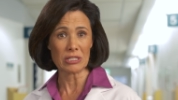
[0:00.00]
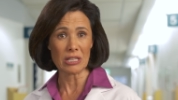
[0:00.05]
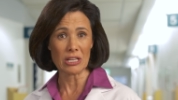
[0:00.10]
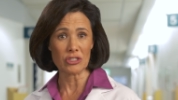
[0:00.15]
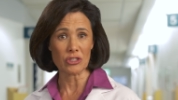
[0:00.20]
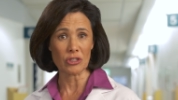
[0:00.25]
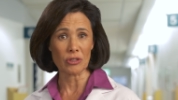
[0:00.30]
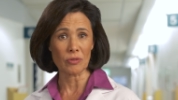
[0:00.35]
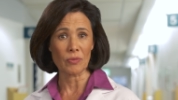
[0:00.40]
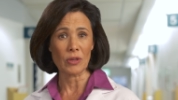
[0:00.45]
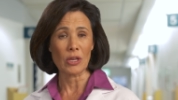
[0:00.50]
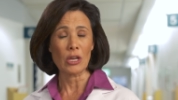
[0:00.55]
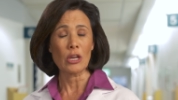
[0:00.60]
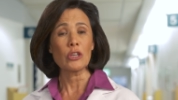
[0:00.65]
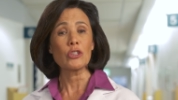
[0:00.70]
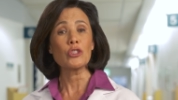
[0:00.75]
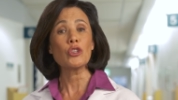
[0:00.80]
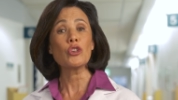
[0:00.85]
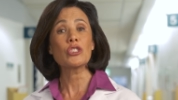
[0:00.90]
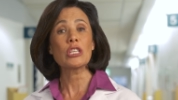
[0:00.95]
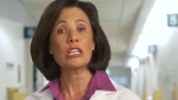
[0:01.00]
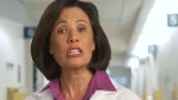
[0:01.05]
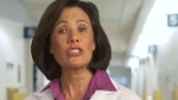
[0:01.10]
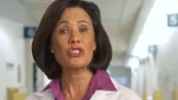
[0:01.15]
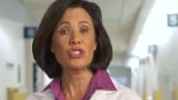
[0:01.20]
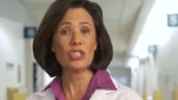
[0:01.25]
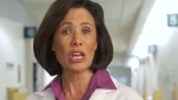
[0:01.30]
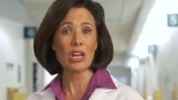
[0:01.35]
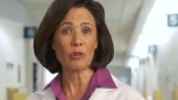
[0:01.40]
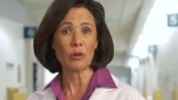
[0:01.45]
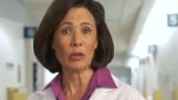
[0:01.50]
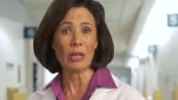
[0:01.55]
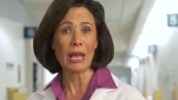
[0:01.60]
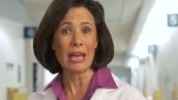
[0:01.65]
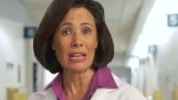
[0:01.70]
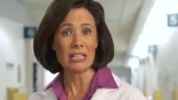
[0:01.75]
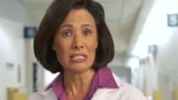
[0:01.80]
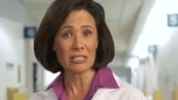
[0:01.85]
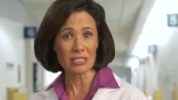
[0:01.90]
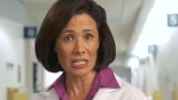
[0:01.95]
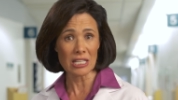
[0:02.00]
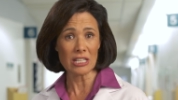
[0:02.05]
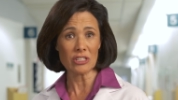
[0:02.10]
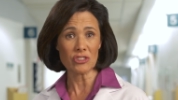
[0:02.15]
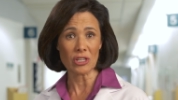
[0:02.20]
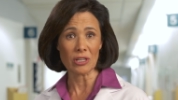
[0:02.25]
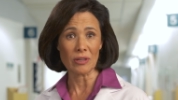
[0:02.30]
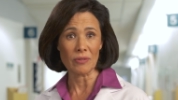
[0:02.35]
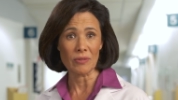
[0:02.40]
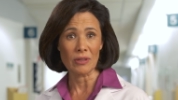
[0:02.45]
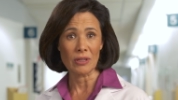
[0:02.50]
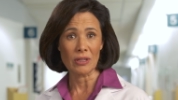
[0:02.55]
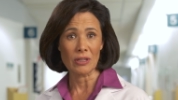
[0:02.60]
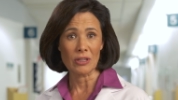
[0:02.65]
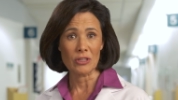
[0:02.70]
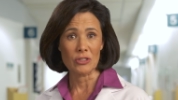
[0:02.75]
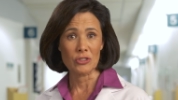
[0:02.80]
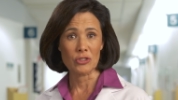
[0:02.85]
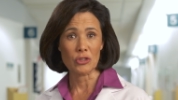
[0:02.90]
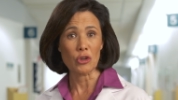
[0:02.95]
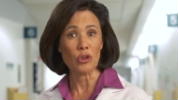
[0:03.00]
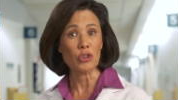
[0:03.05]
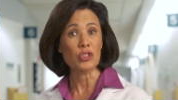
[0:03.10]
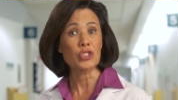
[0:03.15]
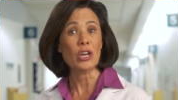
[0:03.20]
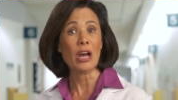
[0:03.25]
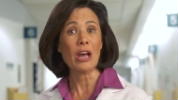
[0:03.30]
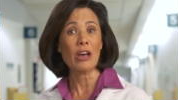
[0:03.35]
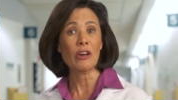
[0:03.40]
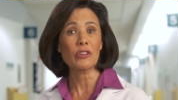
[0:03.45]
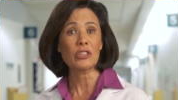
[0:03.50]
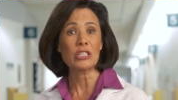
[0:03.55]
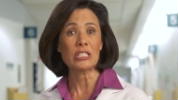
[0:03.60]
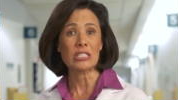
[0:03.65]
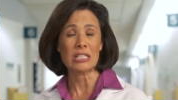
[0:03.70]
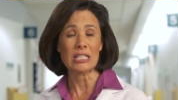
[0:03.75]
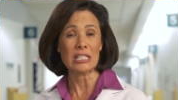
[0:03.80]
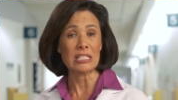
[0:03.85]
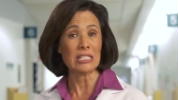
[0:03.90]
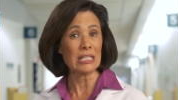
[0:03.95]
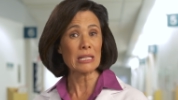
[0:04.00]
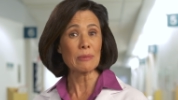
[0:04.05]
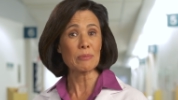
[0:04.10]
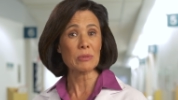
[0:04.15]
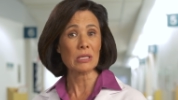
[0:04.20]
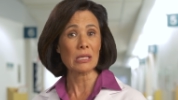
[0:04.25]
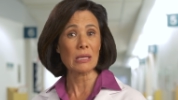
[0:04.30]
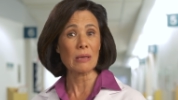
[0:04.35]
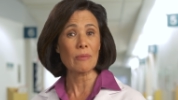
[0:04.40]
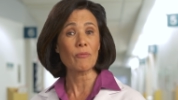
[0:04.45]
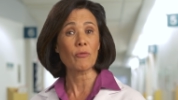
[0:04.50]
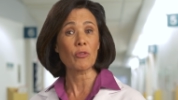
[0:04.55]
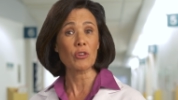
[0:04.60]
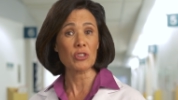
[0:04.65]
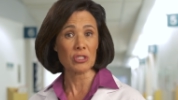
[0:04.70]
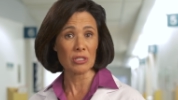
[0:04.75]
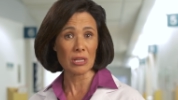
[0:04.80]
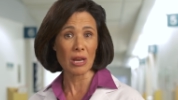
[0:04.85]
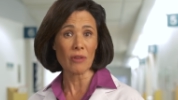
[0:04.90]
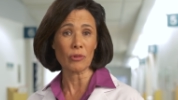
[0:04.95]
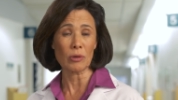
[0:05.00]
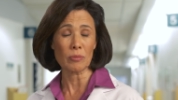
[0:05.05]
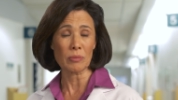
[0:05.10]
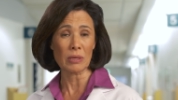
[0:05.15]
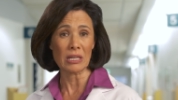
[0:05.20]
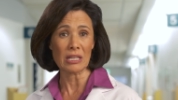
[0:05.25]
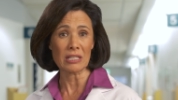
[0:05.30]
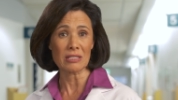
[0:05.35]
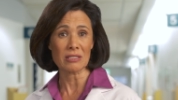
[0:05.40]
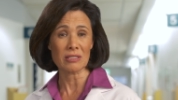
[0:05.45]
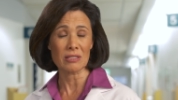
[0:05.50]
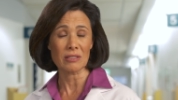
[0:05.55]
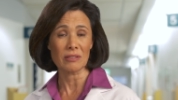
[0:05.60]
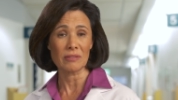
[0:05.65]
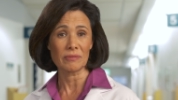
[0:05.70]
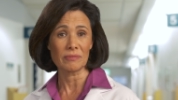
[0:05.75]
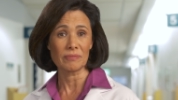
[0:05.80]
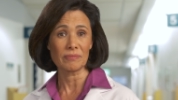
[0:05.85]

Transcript: center using general anesthesia, so your child is in a deep sleep for several minutes.